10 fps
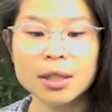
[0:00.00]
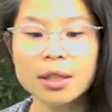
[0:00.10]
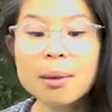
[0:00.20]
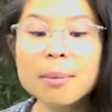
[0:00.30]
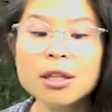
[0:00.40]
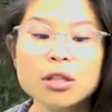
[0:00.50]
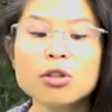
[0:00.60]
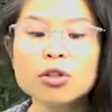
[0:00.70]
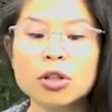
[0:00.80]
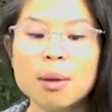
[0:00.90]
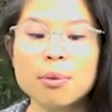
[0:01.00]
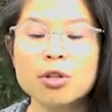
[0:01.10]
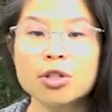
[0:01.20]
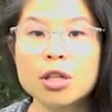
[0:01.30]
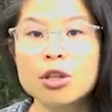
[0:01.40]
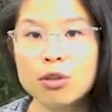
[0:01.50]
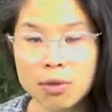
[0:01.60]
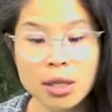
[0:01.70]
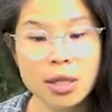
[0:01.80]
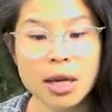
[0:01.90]
The month-long collaboration had
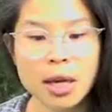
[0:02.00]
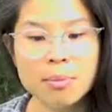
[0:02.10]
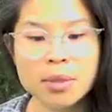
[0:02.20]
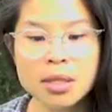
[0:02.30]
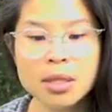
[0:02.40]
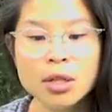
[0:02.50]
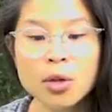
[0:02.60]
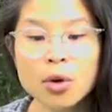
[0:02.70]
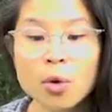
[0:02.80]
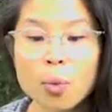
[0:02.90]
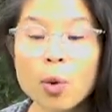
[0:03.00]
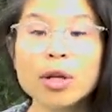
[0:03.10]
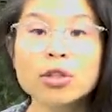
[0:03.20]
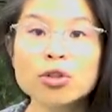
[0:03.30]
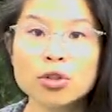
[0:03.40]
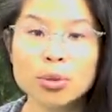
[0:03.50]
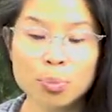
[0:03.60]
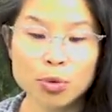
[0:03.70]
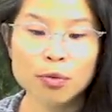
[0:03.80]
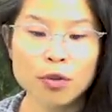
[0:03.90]
three key aims. One, to
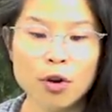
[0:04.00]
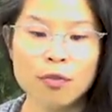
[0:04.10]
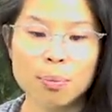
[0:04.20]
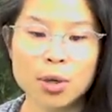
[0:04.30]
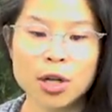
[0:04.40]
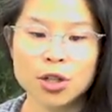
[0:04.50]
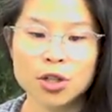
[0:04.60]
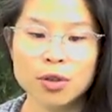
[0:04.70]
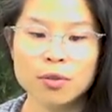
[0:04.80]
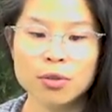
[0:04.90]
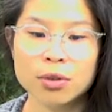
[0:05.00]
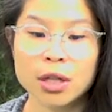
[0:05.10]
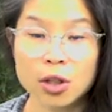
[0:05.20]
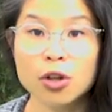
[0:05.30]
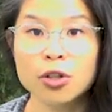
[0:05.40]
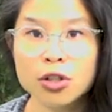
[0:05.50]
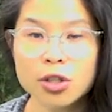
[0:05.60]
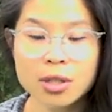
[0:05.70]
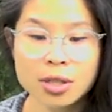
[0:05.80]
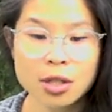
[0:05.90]
improve coffee production
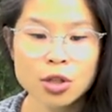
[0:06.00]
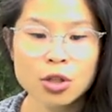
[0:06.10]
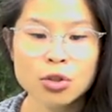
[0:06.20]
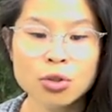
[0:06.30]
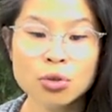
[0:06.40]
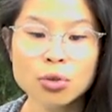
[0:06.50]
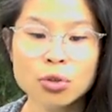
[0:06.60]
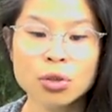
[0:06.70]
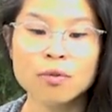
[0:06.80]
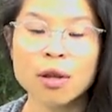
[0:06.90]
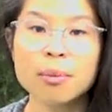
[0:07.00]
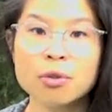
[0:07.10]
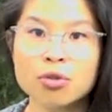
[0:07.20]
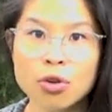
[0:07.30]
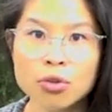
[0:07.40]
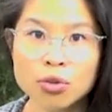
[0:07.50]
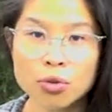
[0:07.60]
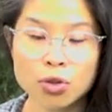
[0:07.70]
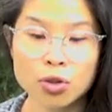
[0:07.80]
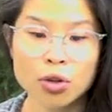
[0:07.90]
technologies, Two, to develop a strong
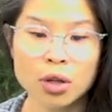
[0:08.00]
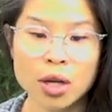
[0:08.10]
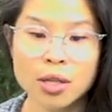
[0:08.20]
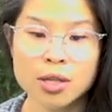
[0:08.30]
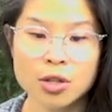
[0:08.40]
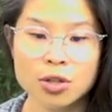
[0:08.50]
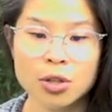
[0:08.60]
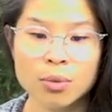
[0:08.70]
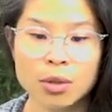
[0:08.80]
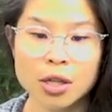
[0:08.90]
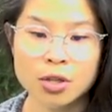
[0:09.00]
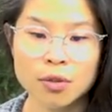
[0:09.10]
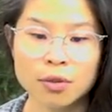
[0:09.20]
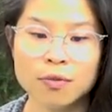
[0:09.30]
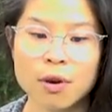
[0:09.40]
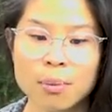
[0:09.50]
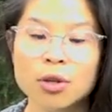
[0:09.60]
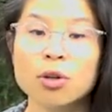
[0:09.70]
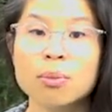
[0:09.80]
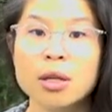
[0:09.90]
social organization with each of the
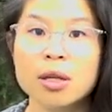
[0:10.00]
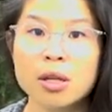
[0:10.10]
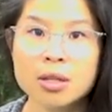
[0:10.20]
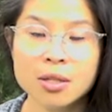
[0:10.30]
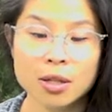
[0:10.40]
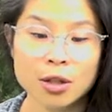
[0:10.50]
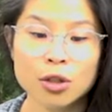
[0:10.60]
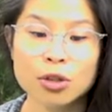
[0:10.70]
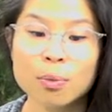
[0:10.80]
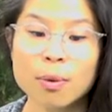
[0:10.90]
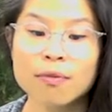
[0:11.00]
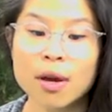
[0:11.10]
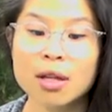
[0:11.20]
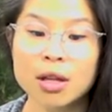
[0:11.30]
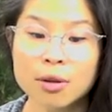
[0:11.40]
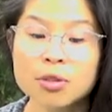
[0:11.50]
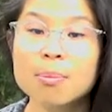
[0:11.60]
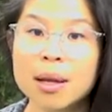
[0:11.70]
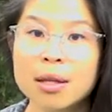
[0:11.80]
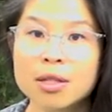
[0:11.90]
farming communities to provide
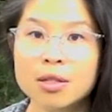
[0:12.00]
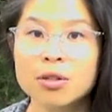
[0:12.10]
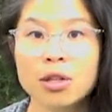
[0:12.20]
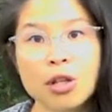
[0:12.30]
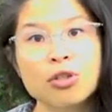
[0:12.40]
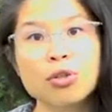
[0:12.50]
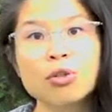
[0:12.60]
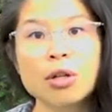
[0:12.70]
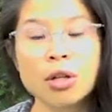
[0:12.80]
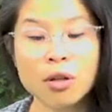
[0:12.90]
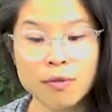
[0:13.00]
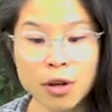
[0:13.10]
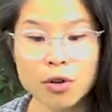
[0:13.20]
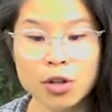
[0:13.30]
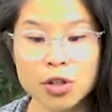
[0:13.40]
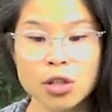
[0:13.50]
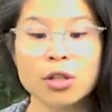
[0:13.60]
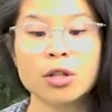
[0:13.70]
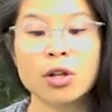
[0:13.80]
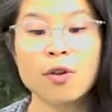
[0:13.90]
counterbalance to the National
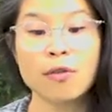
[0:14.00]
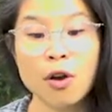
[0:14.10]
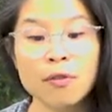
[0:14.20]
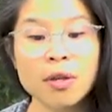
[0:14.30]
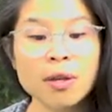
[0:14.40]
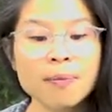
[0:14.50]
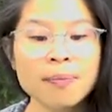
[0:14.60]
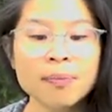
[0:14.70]
Federation of Coffee.